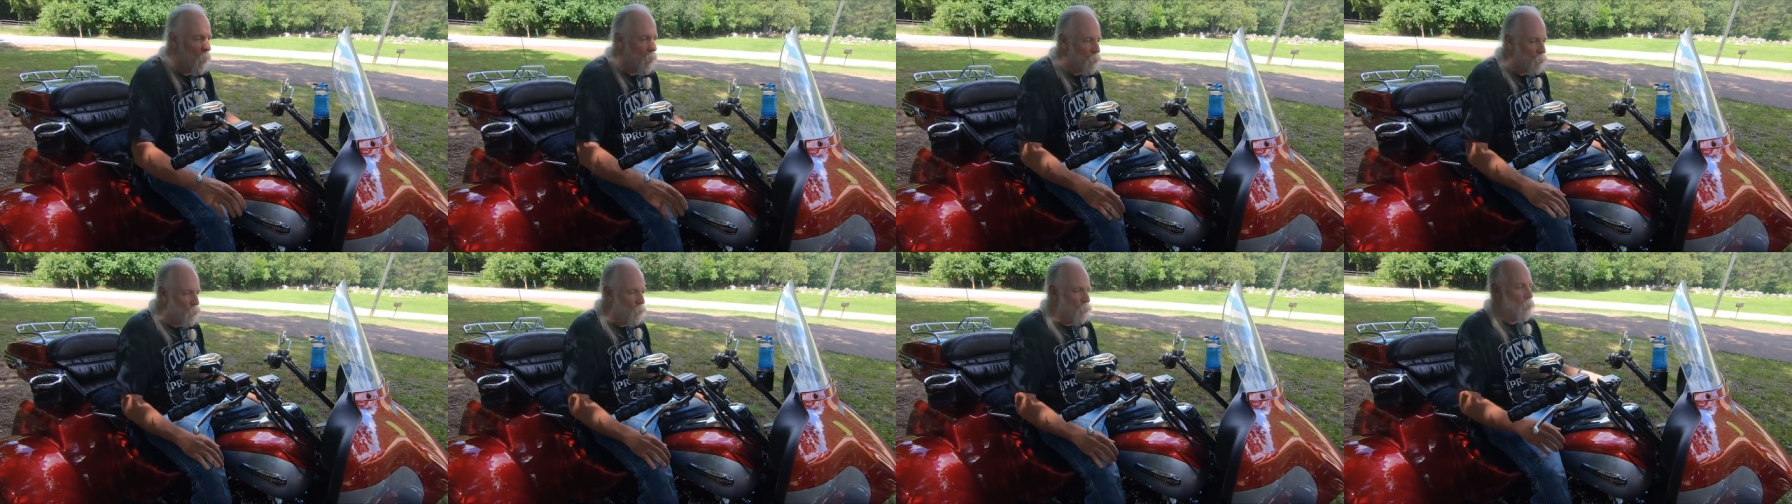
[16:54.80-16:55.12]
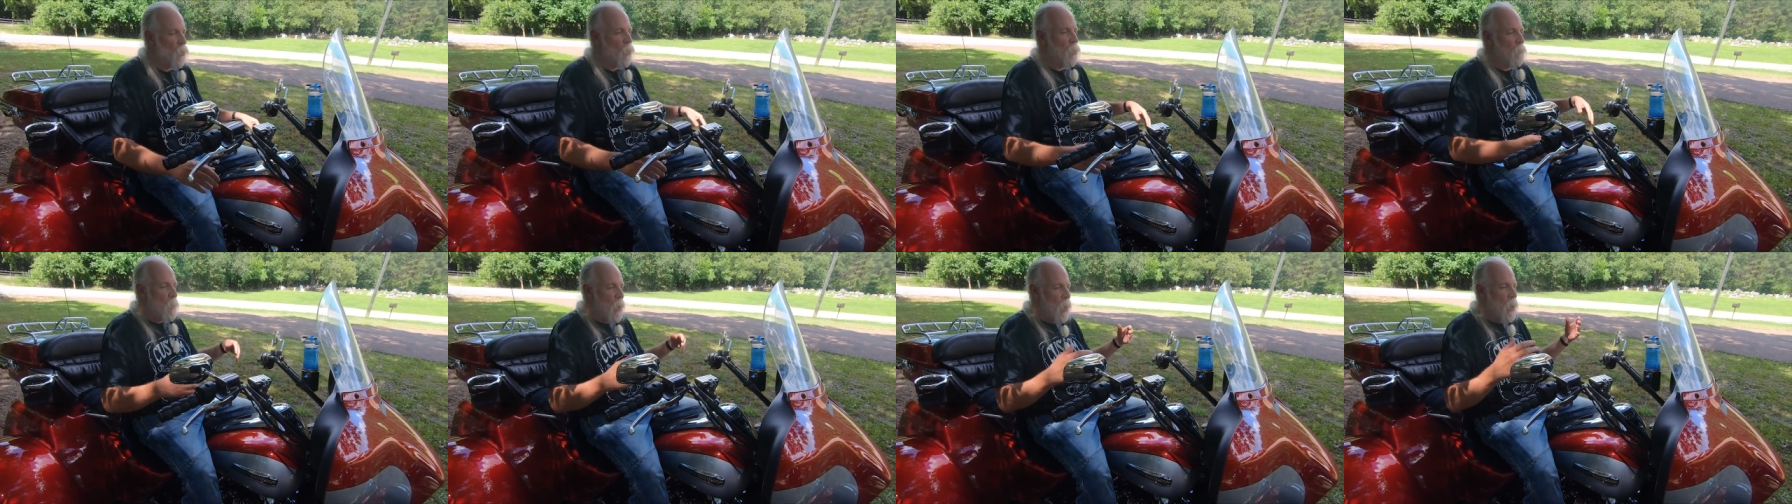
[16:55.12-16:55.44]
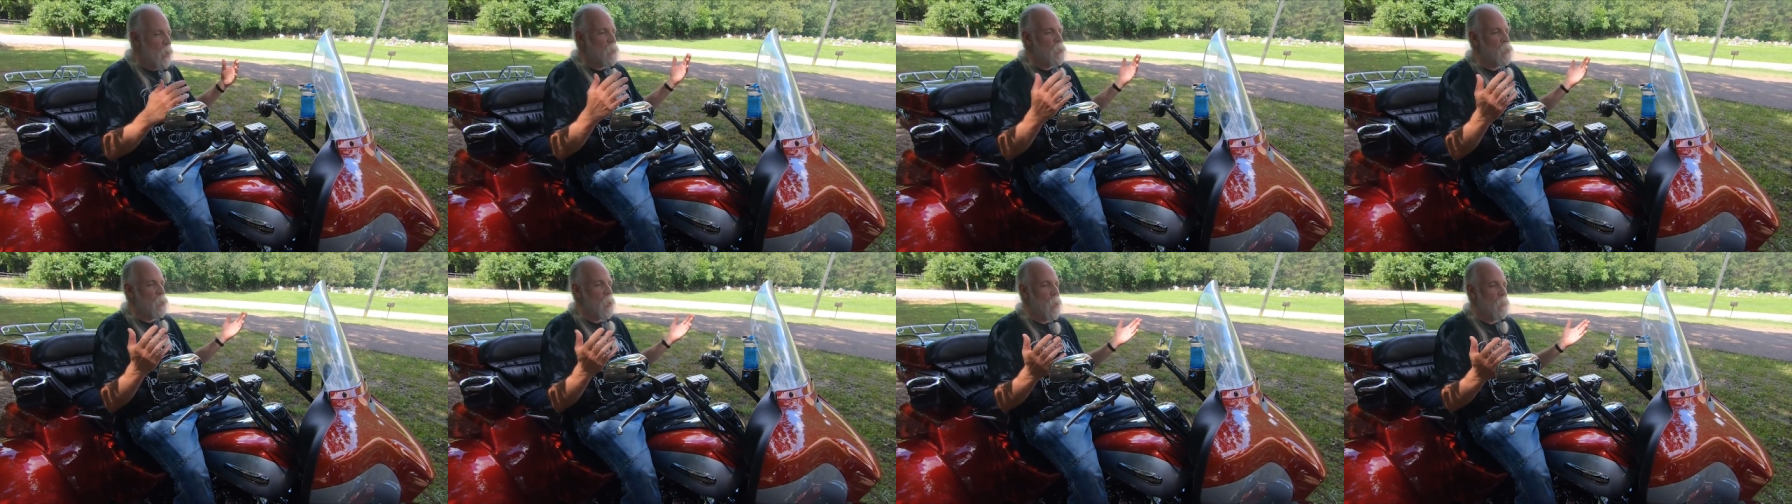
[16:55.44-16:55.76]
So you can
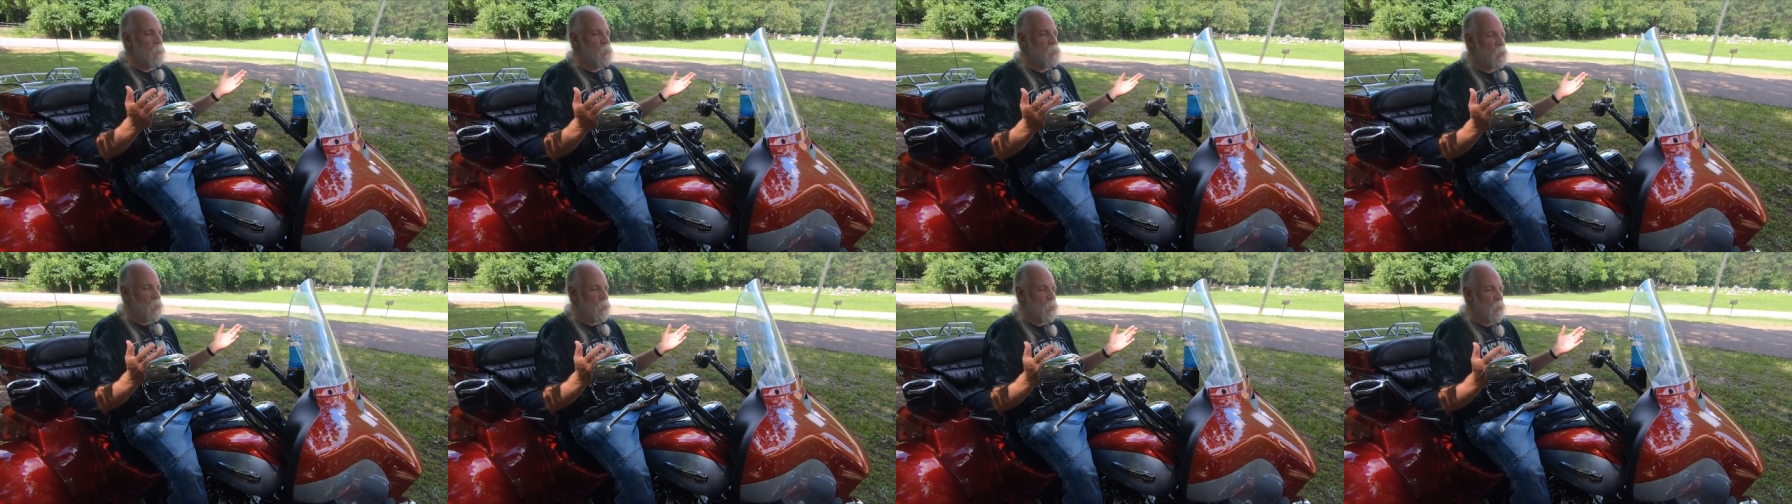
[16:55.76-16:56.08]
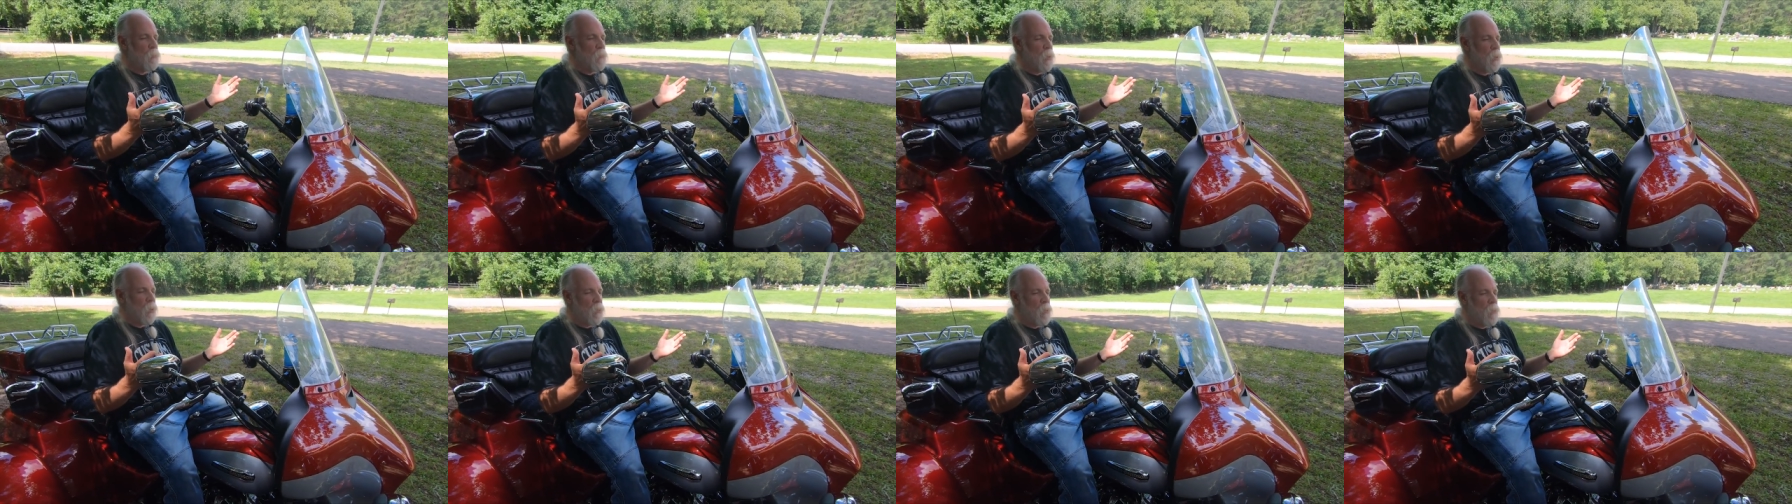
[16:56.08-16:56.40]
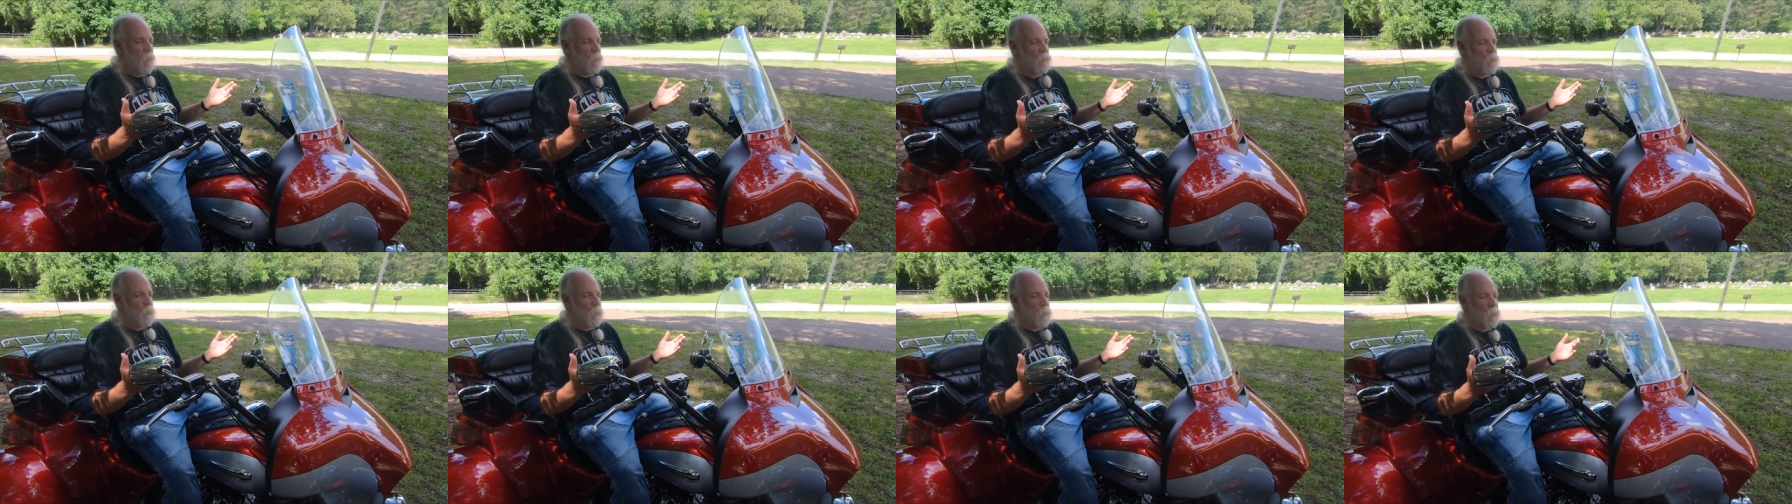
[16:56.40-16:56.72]
imagine I'm sitting in my
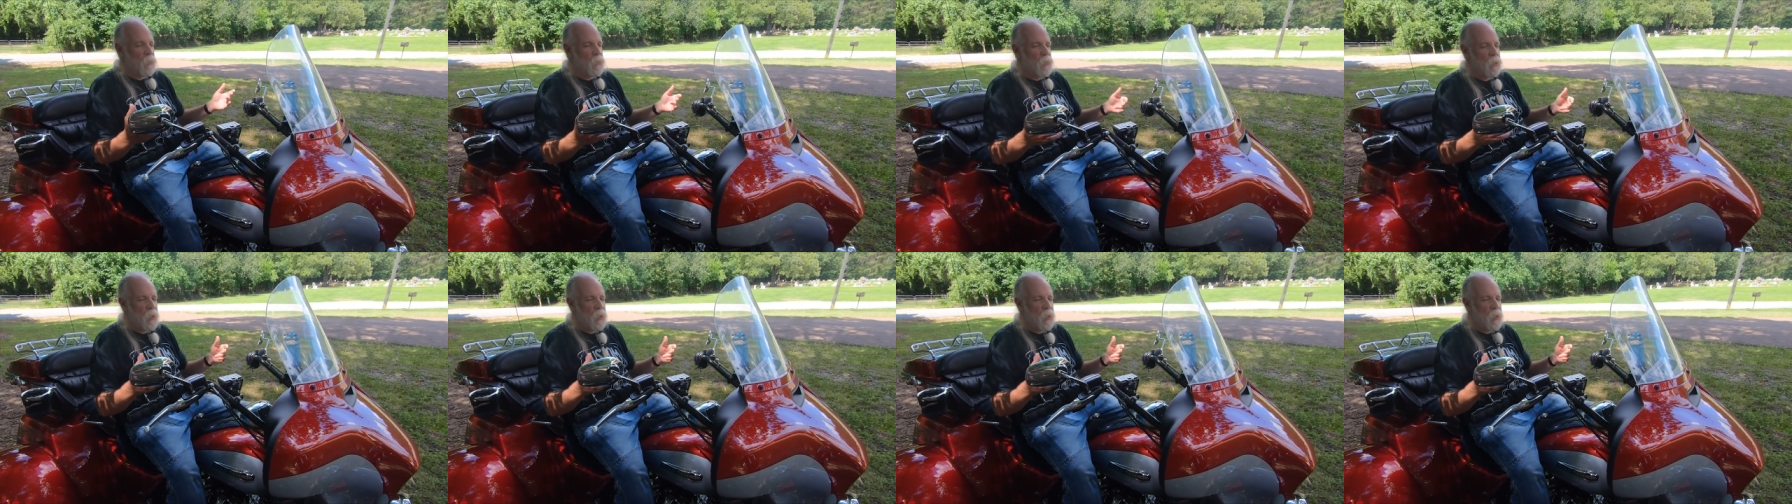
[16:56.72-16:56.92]
comfortable